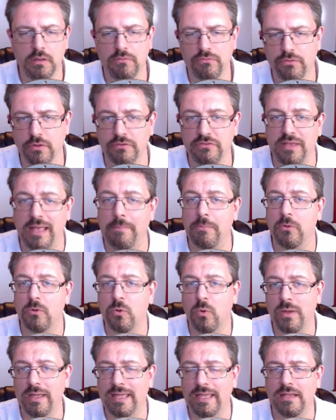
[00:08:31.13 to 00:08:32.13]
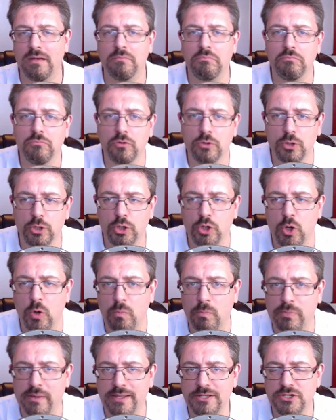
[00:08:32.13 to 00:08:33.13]
for example, Quicken, Good
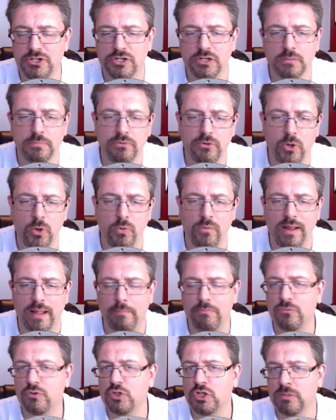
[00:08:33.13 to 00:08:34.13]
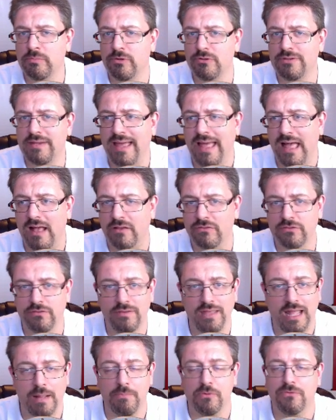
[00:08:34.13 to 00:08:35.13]
Home Budgeter Program, TurboTax,
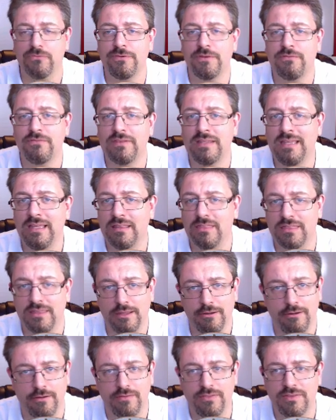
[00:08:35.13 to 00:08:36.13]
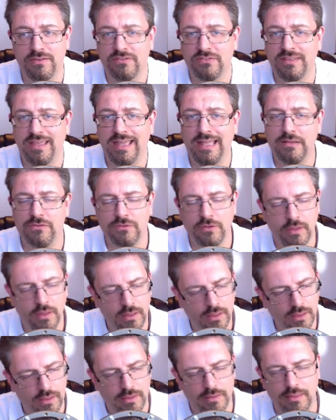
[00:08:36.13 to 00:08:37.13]
April 15th here in the States.
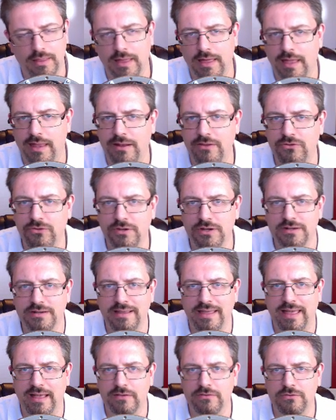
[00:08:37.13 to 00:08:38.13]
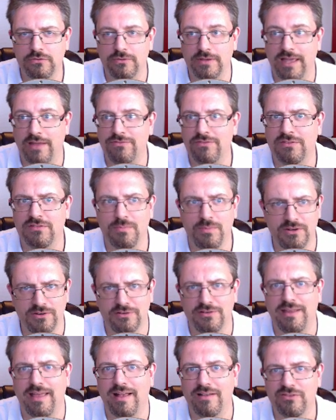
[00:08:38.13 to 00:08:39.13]
You got to do your taxes or you have to submit your
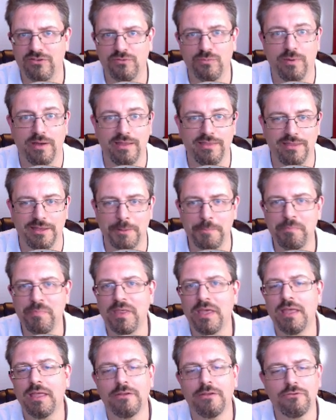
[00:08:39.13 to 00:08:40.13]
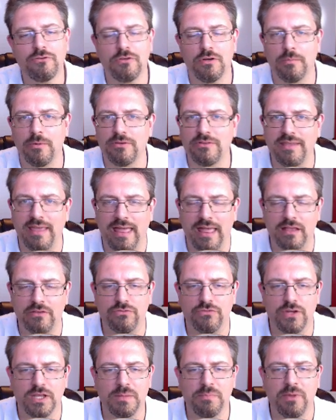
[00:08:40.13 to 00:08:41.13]
taxes by then. TurboTax,
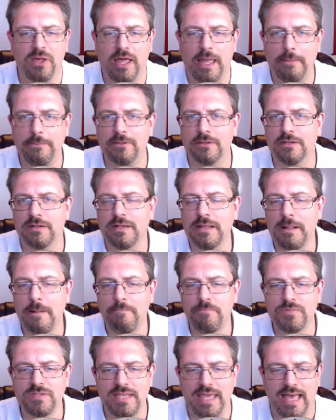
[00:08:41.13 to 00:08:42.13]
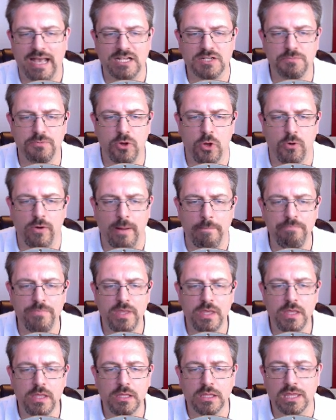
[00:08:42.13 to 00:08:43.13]
very popular tax program.
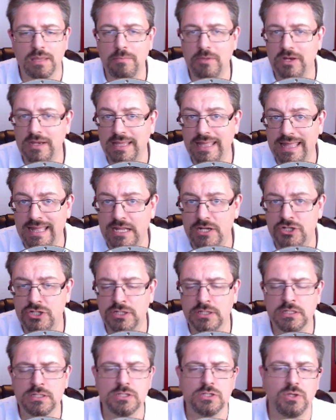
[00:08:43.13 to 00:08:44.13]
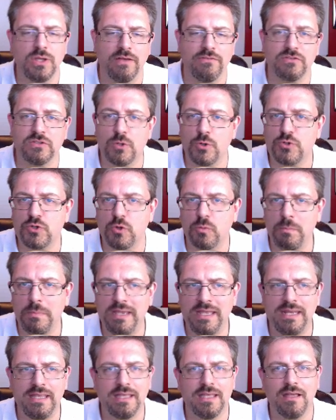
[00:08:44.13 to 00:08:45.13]
Communications, you have social
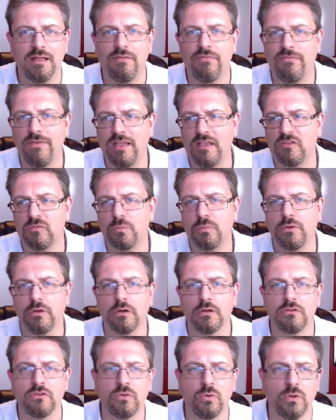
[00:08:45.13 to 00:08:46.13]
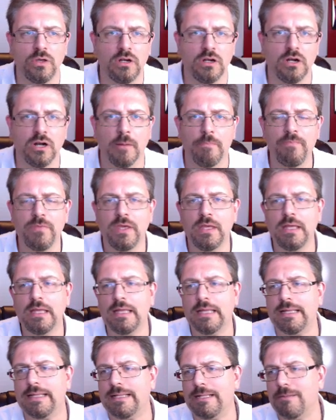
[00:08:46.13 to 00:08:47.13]
media, Facebook, Twitter
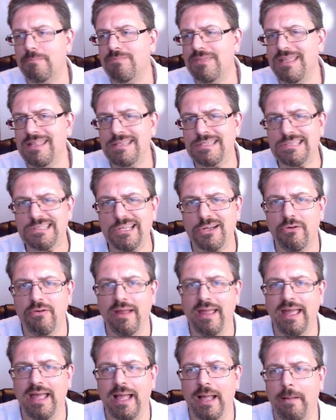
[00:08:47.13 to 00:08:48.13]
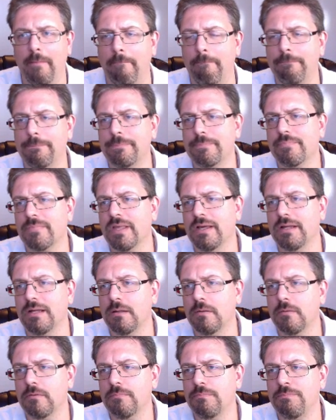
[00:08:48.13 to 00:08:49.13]
um, Instagram,
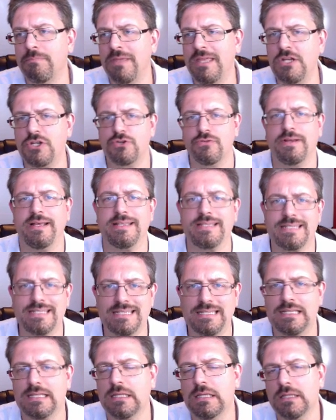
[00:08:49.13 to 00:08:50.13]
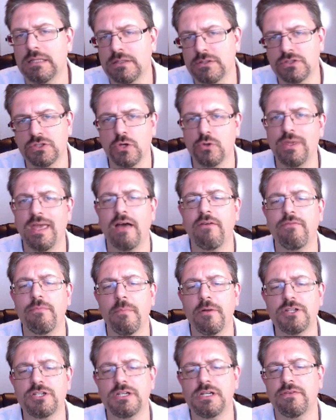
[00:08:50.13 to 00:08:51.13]
uh, Pinterest. So you have a
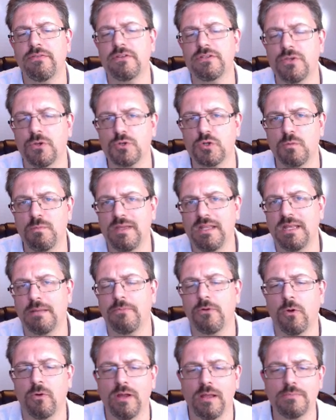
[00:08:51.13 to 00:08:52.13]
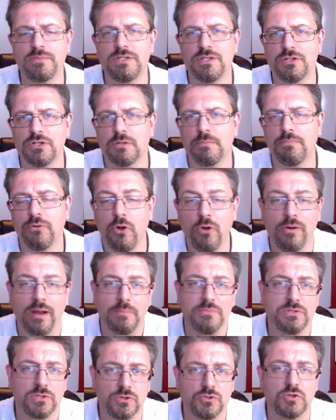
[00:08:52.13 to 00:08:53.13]
bunch of different social media programs. These are
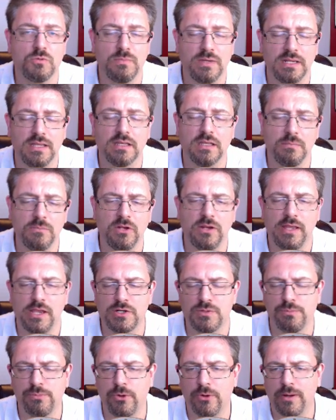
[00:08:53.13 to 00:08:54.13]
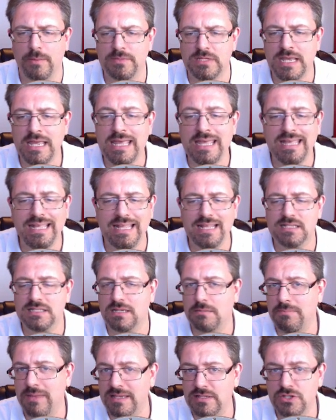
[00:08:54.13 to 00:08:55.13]
programs, social media communication programs.
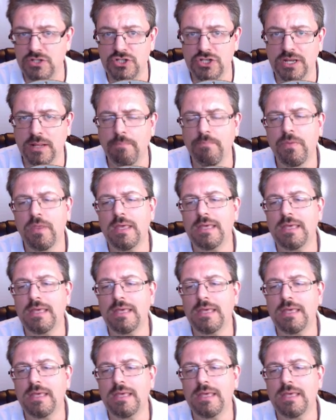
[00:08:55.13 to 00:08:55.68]
Instant messaging,